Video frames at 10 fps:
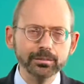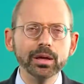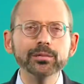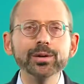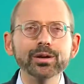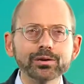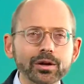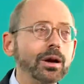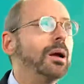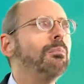Polyphenols
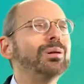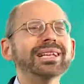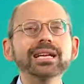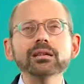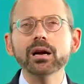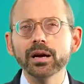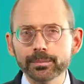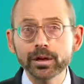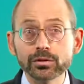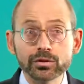are plant
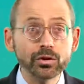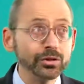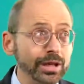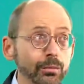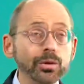compounds associated